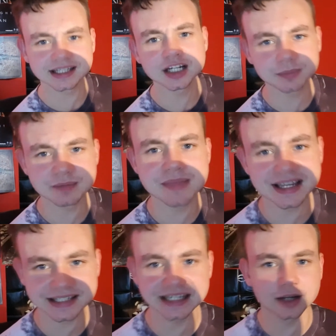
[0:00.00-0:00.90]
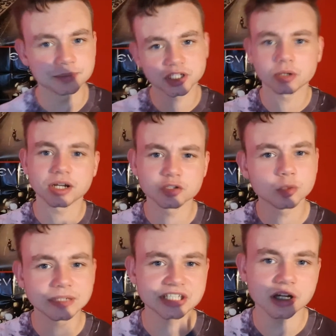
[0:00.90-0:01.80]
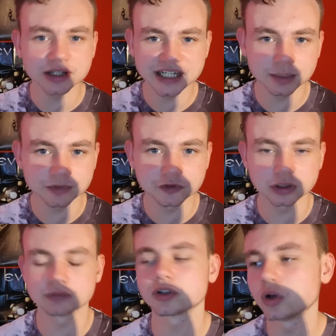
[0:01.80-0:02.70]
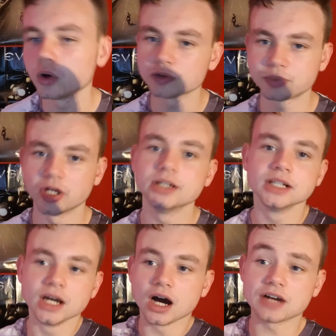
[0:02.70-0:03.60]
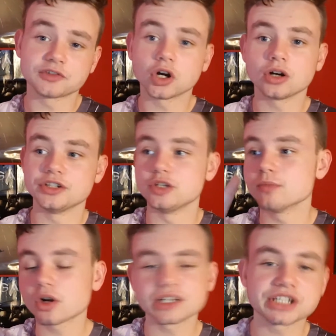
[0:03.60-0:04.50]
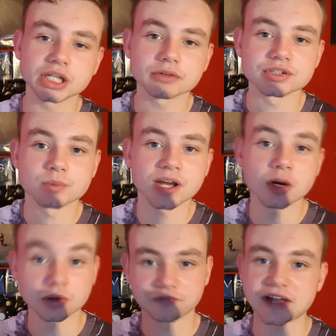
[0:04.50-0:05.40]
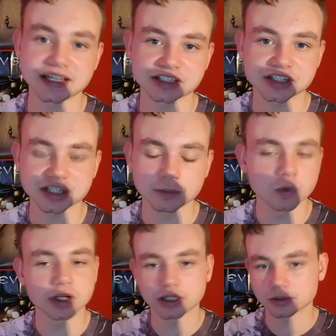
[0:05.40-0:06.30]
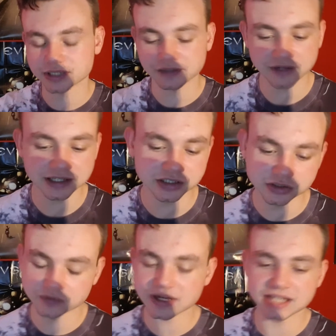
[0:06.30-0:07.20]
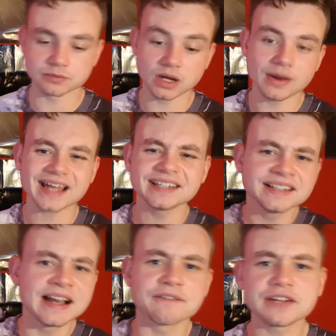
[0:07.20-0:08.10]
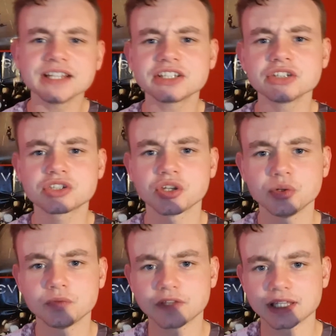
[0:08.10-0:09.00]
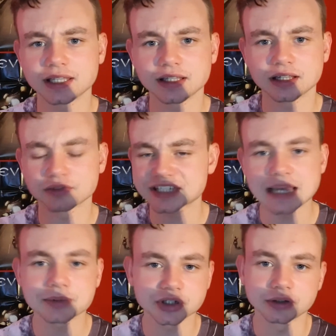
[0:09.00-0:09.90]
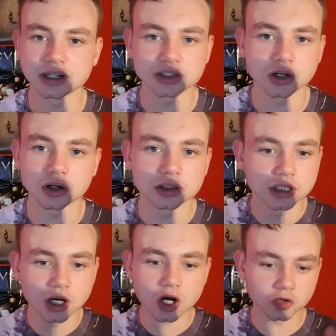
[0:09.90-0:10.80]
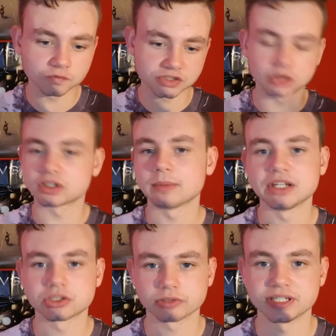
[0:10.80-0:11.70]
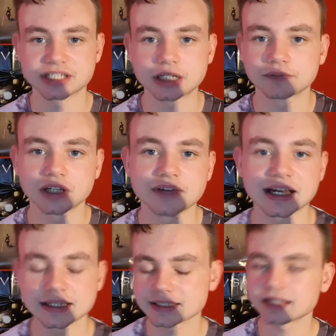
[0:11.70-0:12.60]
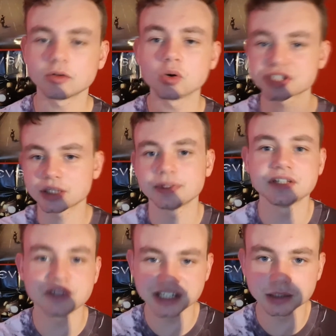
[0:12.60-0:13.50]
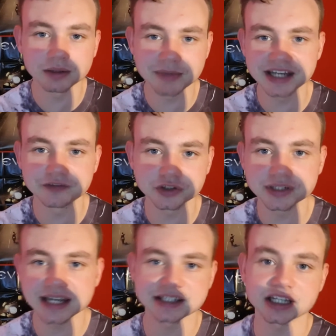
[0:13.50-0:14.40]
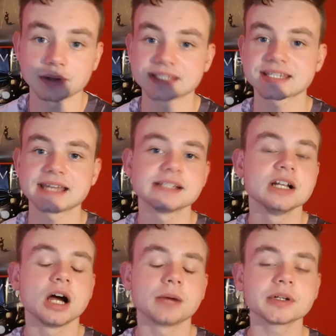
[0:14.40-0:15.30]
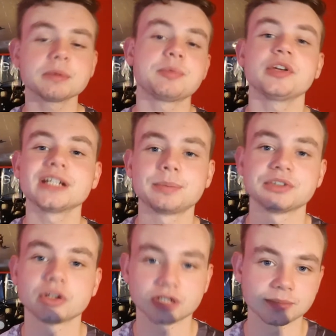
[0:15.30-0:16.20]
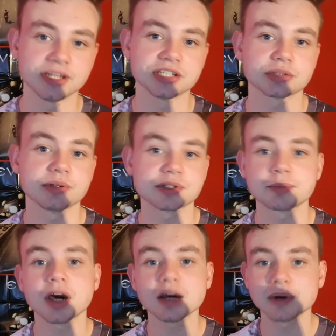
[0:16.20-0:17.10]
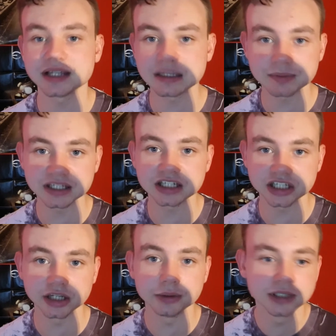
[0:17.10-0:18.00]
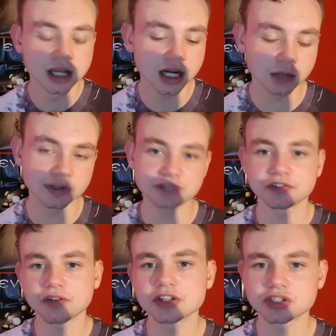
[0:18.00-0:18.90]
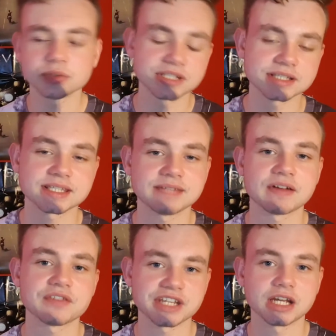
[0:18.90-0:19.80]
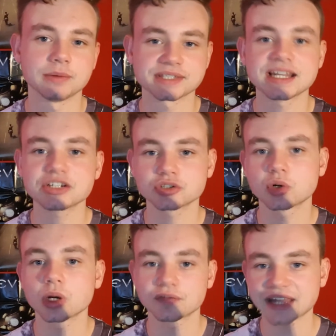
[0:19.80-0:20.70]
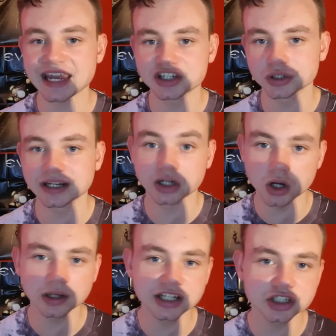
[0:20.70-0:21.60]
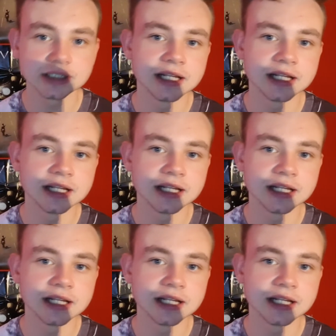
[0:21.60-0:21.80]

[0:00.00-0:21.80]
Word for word: a little bit messy, I'm don't I normally tidy up before I record but I've got a new monitor Monitor as well, thanks to someone. I'll say thank you to that as well. And thank you to the reception I got on the documentary and stuff like that. Because uh, also in the video I made a few days ago, I said I'm going to be putting up a documentary. It's part of my EPQ, uh, which for those of you who didn't see that video, is an extra qualification at college.